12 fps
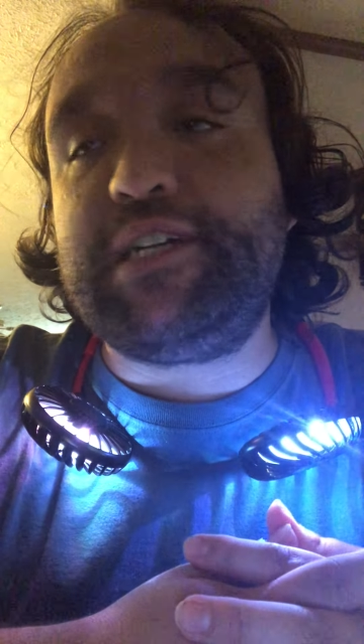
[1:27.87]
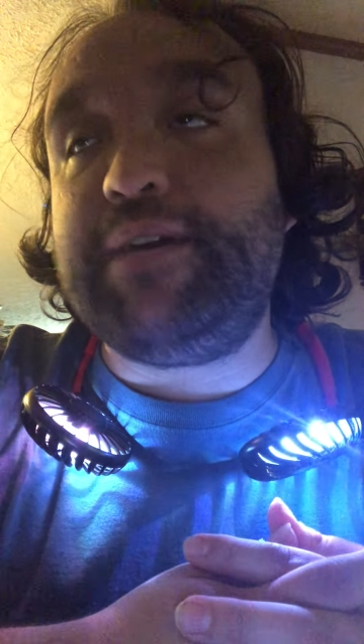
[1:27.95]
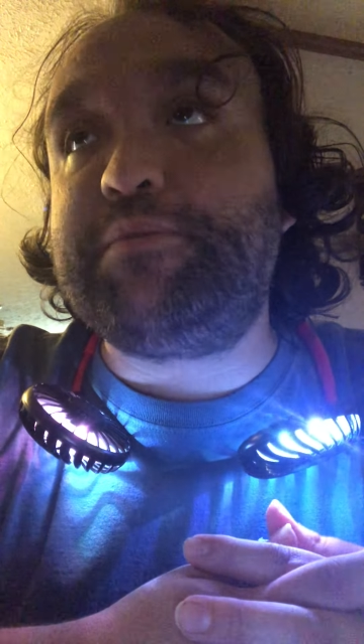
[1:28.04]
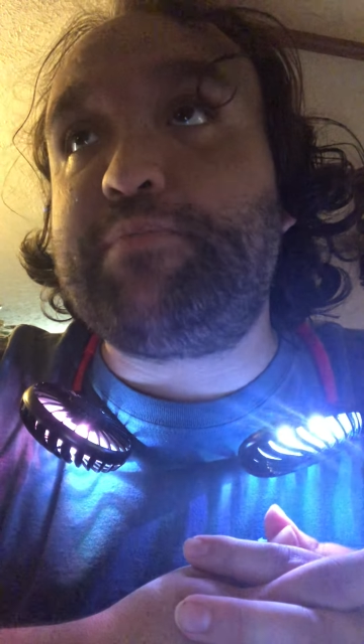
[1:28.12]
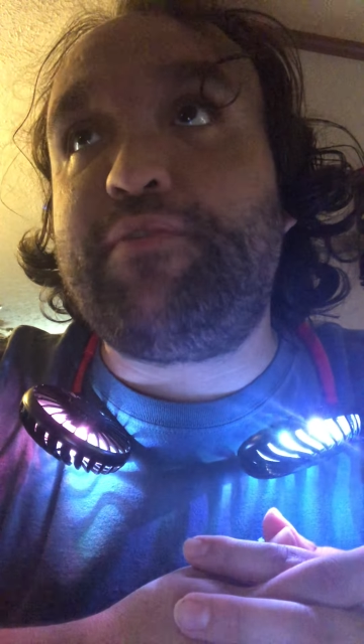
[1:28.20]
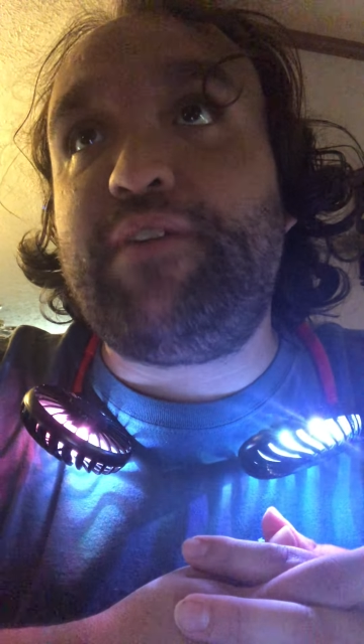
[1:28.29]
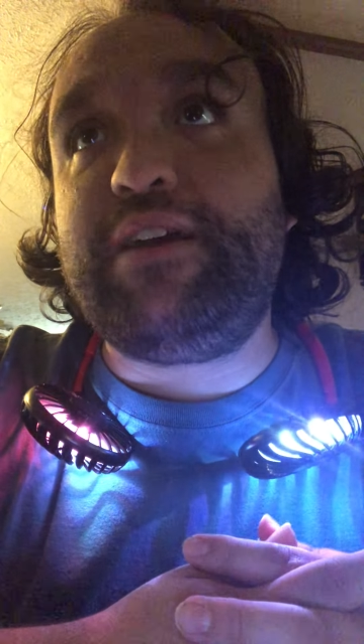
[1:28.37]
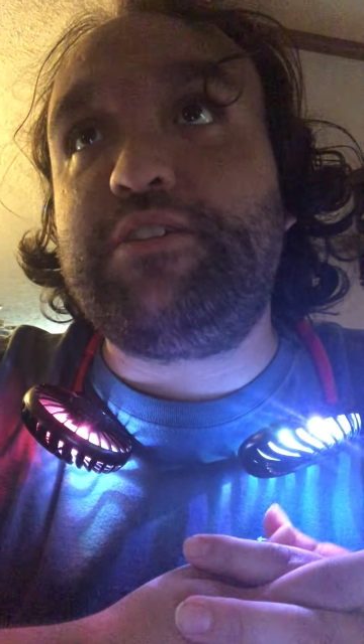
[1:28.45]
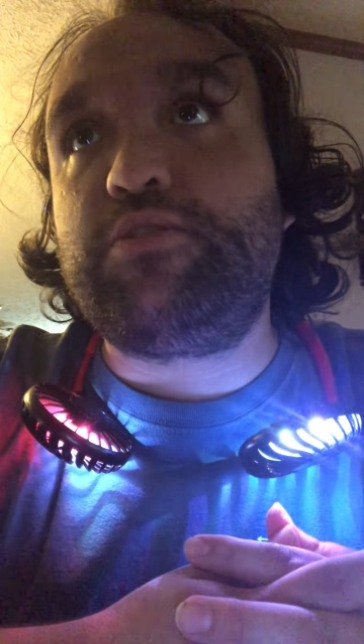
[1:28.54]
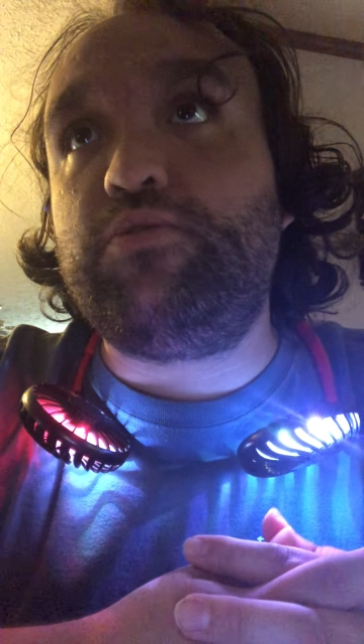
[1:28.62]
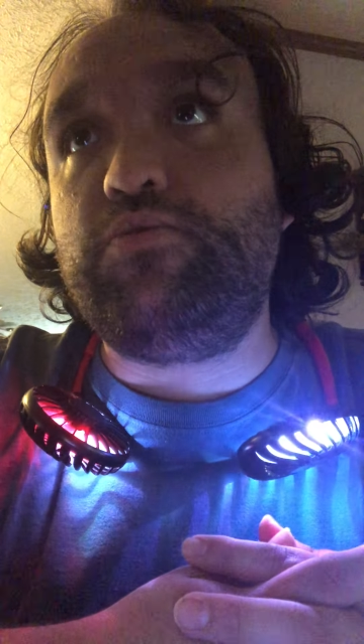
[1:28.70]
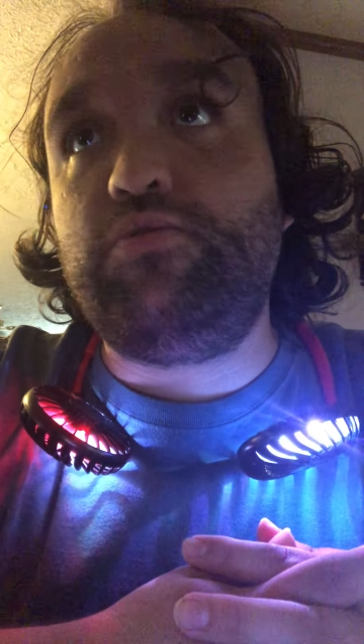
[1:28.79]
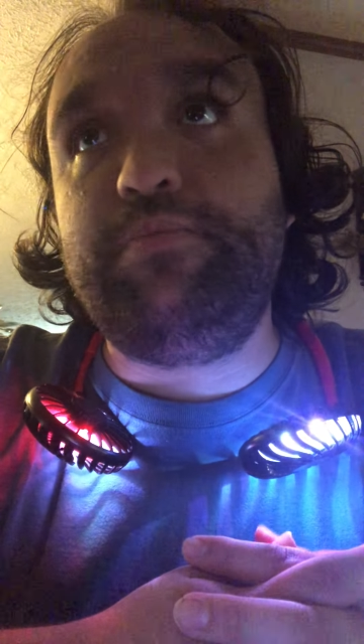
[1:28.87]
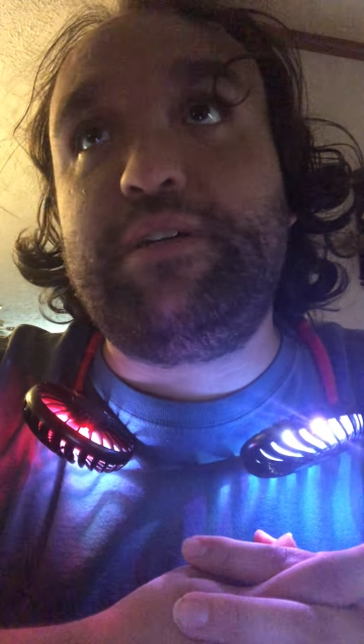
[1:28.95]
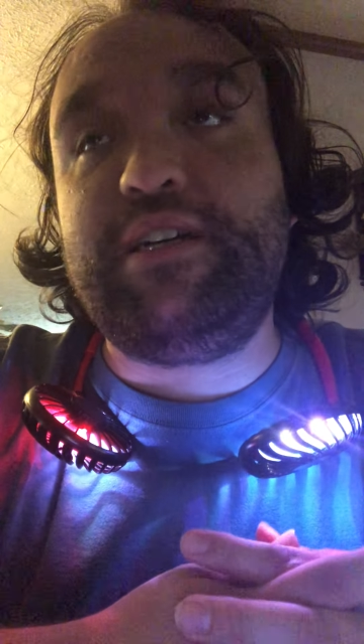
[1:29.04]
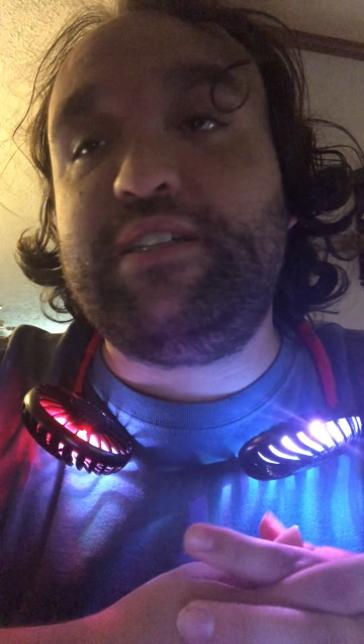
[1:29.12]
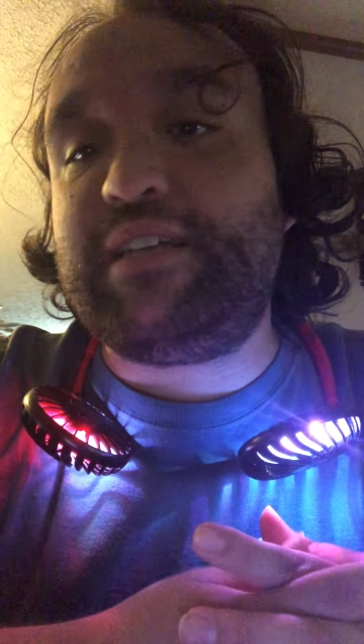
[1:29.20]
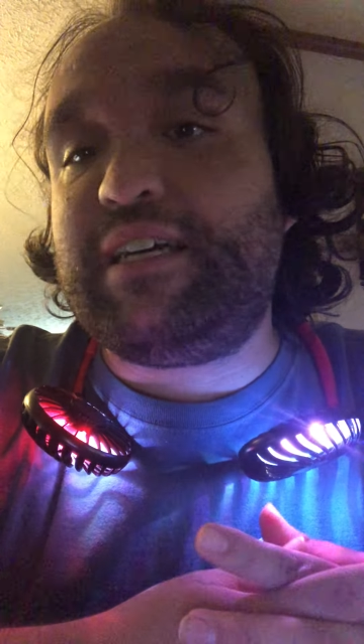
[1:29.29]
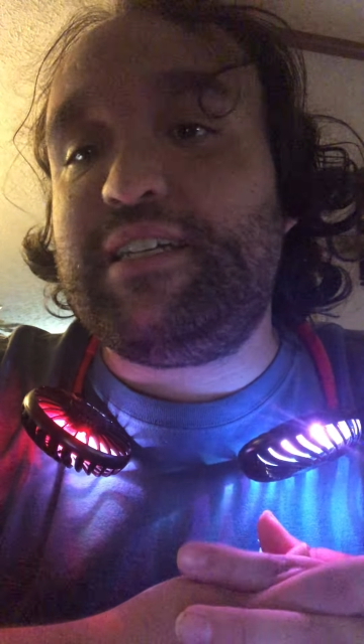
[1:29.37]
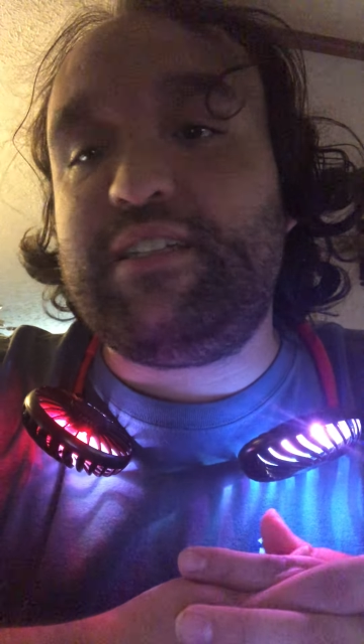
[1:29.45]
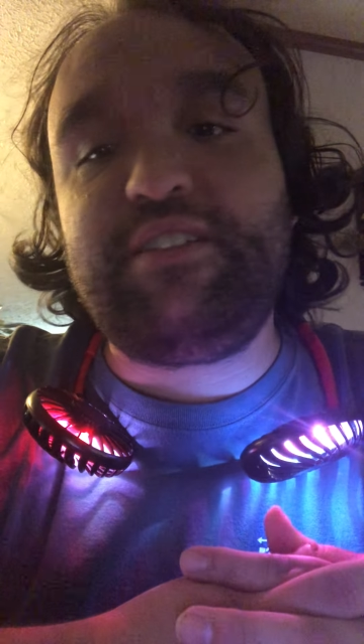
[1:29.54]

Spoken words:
keeps my face cool because I